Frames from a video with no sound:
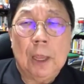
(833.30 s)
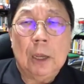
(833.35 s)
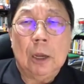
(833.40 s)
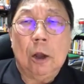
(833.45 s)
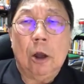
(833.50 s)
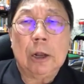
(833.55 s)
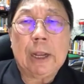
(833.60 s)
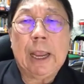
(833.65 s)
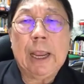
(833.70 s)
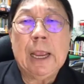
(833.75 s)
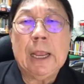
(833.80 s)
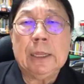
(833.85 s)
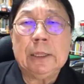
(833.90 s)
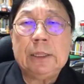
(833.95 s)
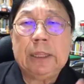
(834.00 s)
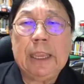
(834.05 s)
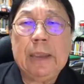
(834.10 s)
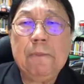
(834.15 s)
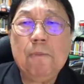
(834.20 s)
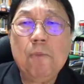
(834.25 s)
okay?
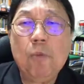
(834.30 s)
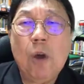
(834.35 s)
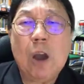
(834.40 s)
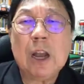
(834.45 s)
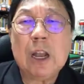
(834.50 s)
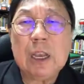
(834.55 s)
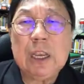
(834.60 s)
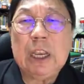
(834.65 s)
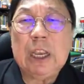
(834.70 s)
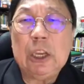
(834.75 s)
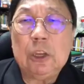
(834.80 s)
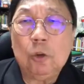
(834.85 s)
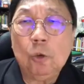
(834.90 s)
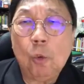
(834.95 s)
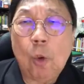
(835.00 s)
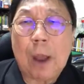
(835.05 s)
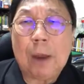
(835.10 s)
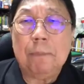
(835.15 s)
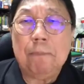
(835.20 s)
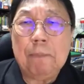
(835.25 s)
Teamwork is
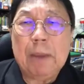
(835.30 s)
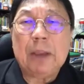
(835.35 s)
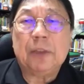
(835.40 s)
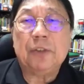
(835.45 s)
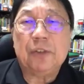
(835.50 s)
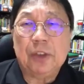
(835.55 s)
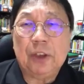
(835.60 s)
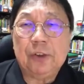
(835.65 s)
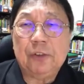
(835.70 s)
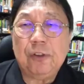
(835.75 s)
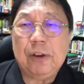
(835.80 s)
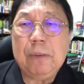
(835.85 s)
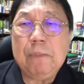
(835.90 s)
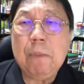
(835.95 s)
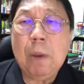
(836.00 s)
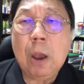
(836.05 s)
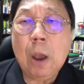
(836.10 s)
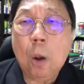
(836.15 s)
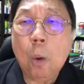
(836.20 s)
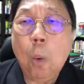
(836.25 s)
what makes the
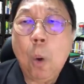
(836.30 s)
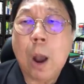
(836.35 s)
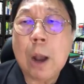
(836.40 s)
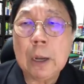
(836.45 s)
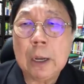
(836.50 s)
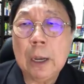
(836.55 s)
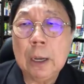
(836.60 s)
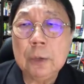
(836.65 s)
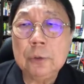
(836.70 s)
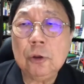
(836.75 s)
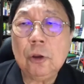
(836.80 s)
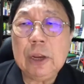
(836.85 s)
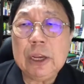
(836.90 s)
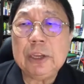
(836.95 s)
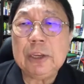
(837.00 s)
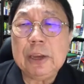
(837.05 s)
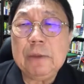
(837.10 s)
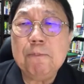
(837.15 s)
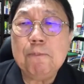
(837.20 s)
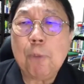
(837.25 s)
dream work. So
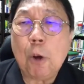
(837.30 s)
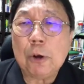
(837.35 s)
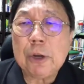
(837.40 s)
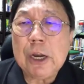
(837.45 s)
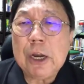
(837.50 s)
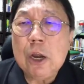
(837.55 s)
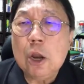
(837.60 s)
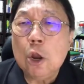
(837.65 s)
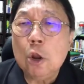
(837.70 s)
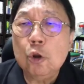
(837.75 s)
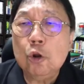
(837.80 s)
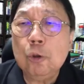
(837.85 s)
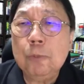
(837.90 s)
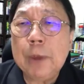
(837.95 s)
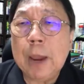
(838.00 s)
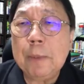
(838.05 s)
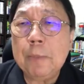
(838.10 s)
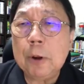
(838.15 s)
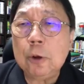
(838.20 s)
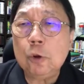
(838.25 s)
it's important to
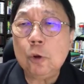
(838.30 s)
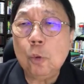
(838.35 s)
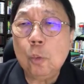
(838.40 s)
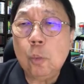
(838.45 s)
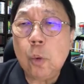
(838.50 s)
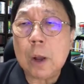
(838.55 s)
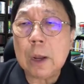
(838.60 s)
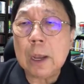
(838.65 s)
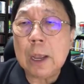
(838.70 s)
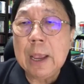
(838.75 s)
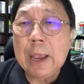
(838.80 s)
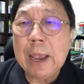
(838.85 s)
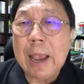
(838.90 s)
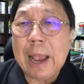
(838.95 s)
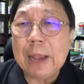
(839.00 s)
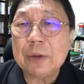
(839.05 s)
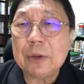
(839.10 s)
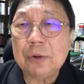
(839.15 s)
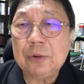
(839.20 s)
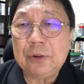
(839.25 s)
be able to work
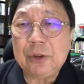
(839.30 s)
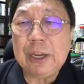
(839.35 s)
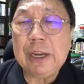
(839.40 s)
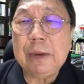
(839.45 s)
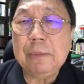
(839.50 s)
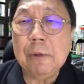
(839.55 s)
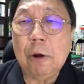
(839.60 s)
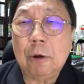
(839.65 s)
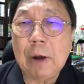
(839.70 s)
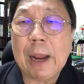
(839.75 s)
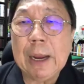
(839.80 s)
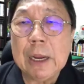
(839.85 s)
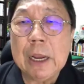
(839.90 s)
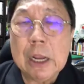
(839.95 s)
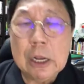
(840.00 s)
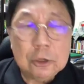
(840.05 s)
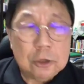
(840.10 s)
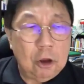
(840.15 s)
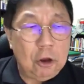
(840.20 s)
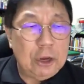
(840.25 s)
as a team. All right?
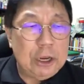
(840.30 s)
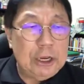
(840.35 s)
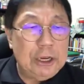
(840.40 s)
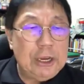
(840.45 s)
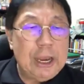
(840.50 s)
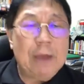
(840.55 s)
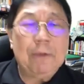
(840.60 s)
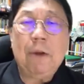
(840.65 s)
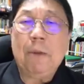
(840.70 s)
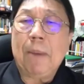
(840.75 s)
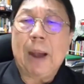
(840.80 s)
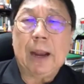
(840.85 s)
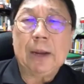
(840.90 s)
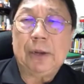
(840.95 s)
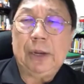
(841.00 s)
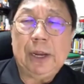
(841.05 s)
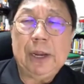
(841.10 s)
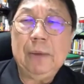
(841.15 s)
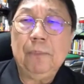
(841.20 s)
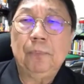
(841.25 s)
So in network
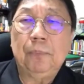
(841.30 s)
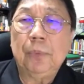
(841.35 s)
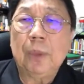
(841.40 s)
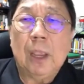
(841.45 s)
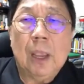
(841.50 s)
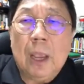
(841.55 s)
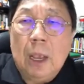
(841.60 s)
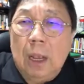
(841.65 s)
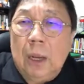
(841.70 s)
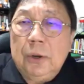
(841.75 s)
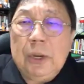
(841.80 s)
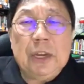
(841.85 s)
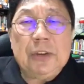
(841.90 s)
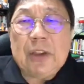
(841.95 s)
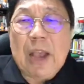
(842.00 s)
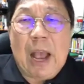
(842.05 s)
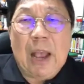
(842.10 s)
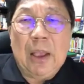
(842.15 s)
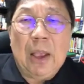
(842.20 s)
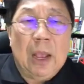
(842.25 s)
marketing, these
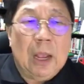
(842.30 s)
are